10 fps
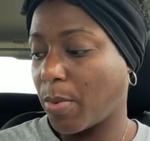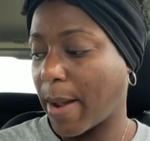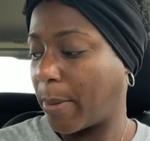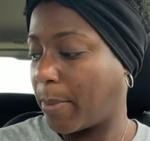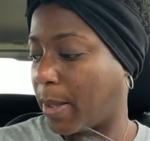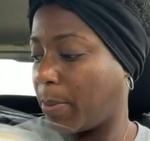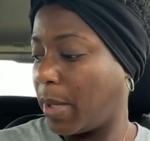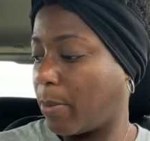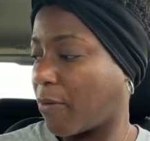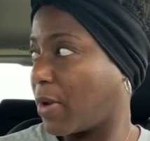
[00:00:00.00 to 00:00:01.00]
probably
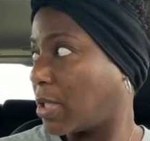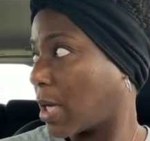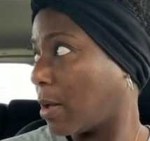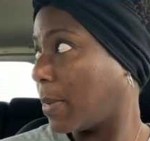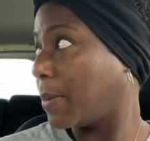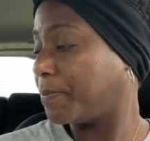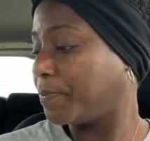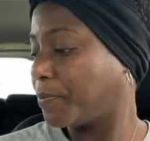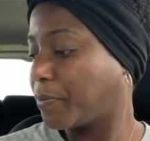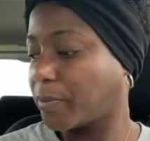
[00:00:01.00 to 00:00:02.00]
be Perfect Gentleman,
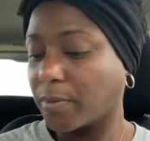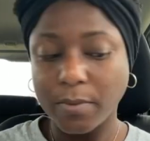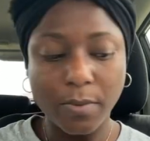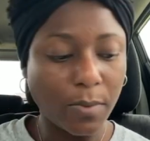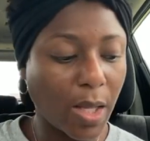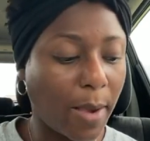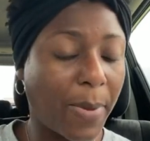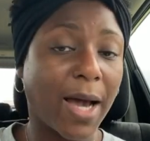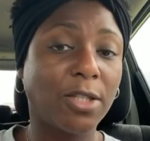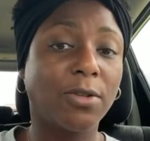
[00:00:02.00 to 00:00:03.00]
a
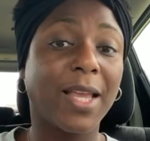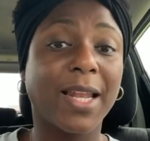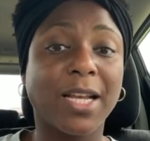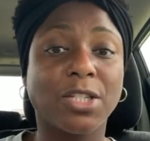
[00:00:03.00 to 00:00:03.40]
pod, so they can actually